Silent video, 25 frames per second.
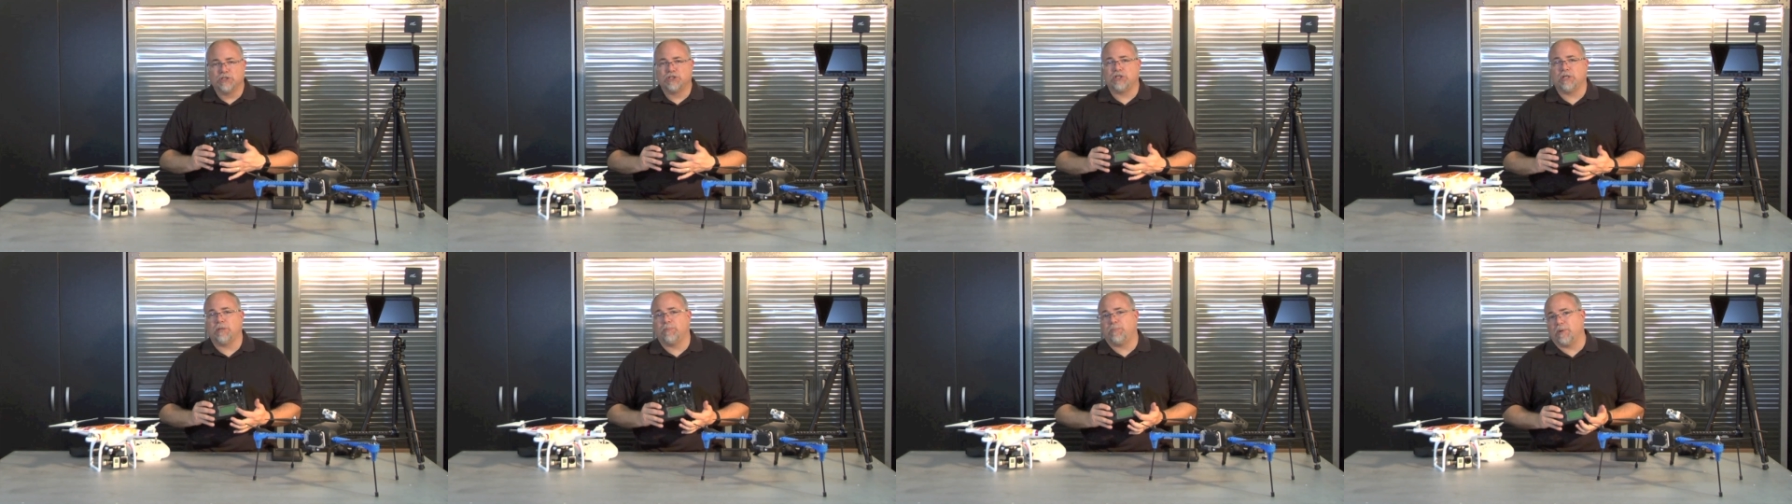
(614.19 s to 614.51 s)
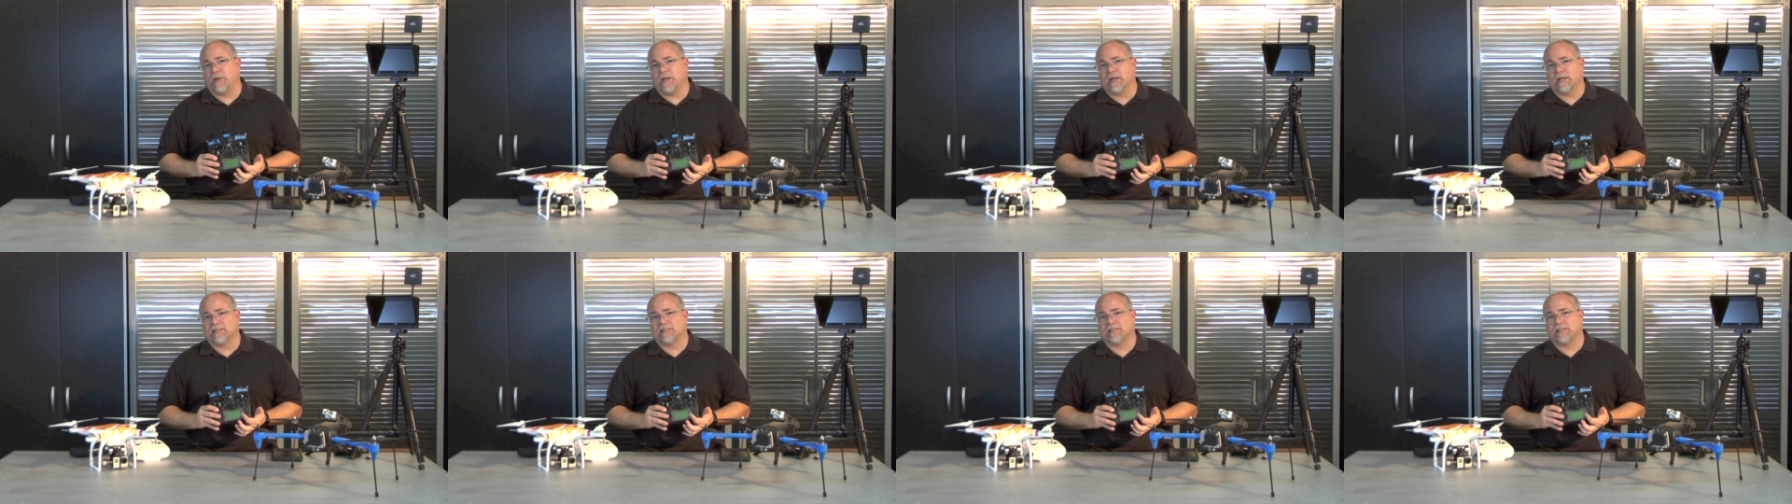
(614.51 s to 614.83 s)

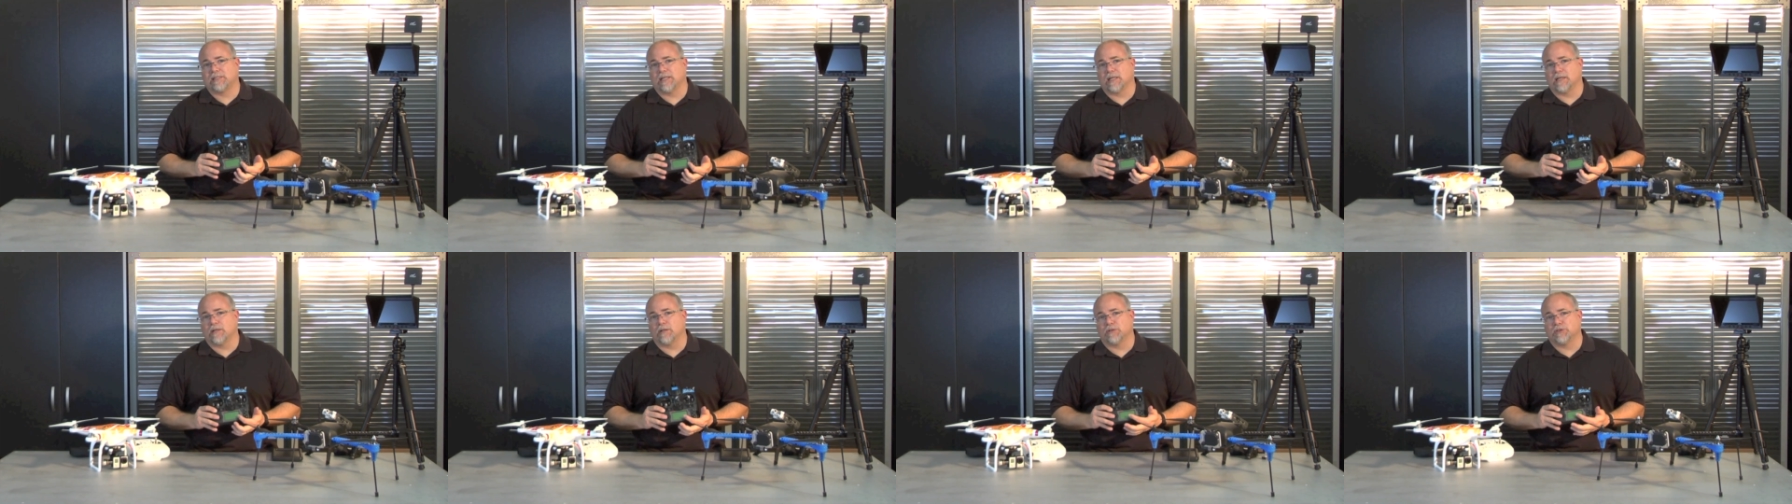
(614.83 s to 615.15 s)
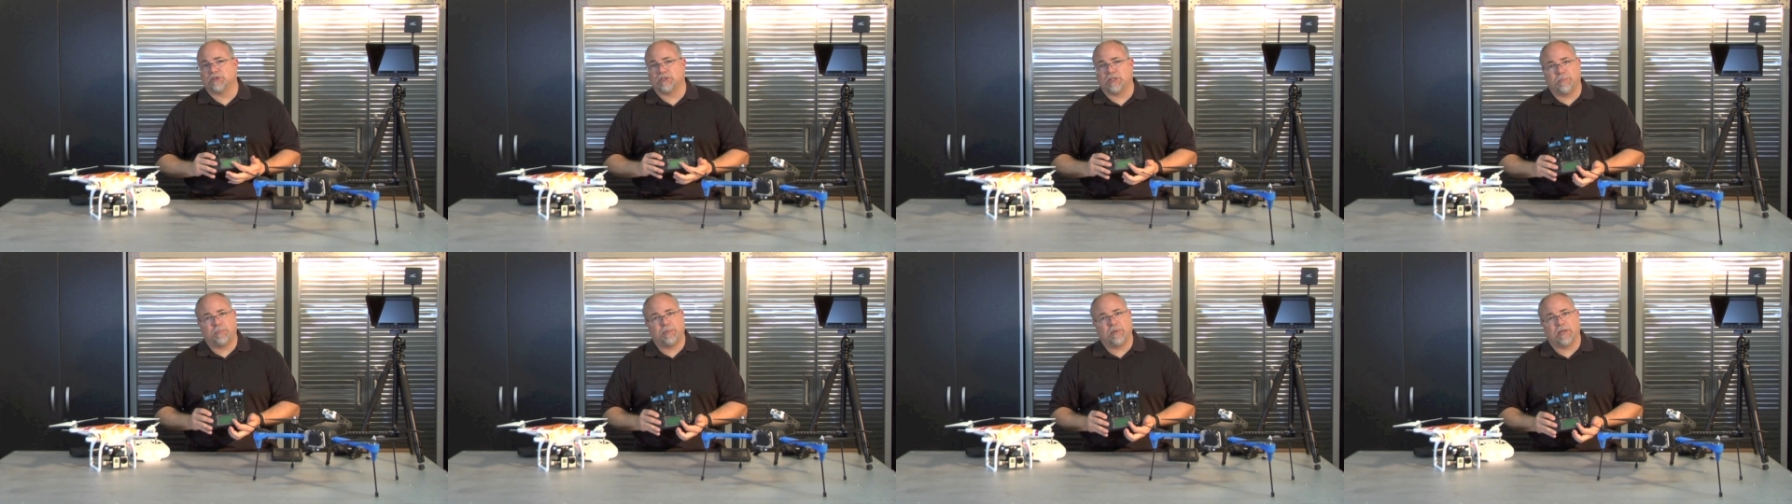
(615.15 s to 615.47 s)
GPS
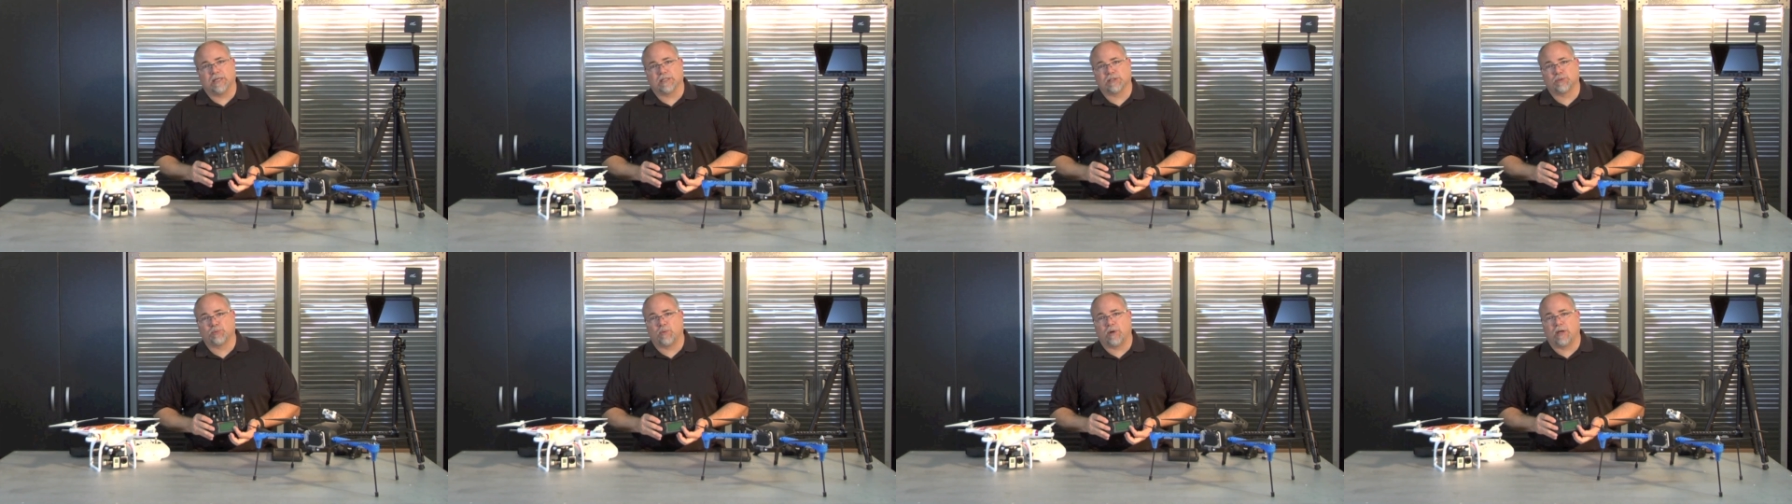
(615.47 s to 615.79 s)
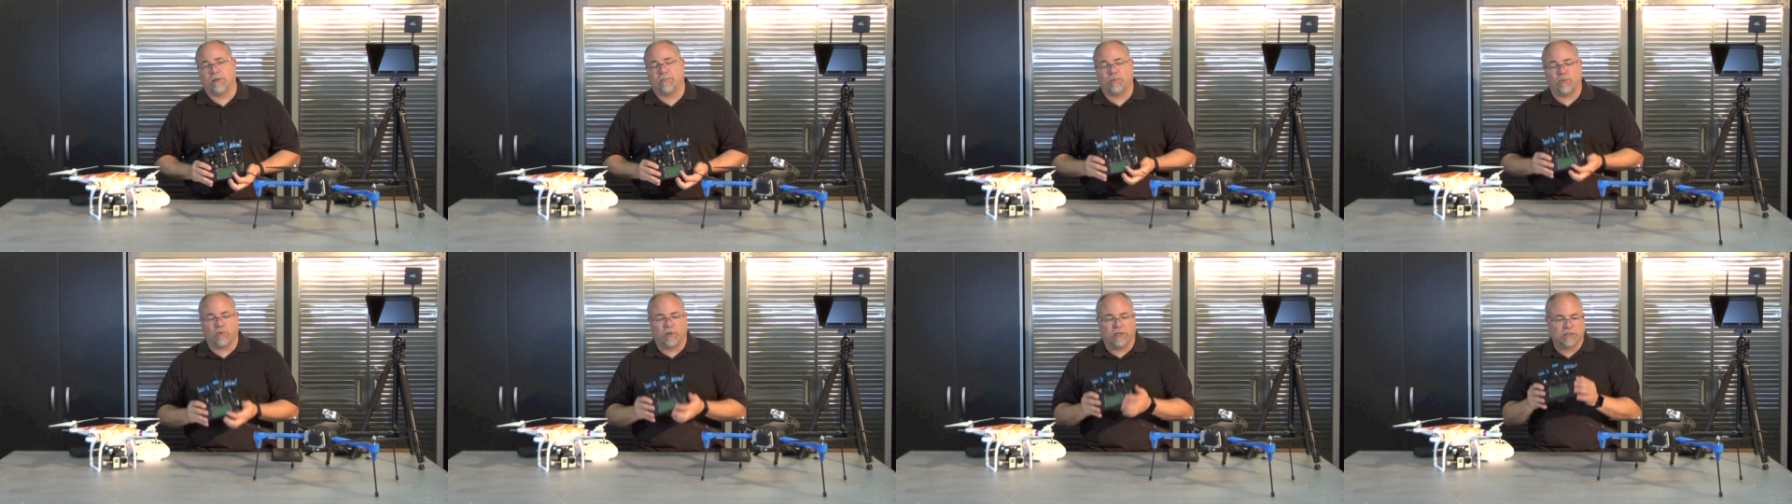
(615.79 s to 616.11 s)
signal, GPS
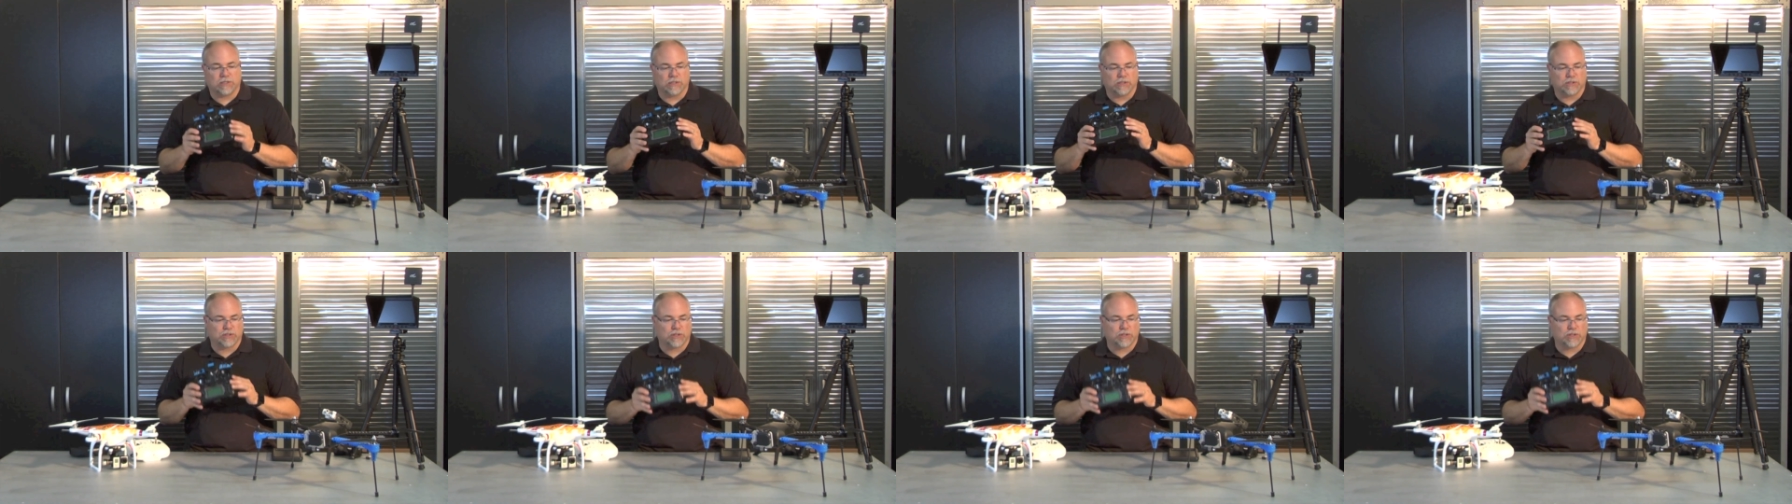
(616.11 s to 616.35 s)
waypoints,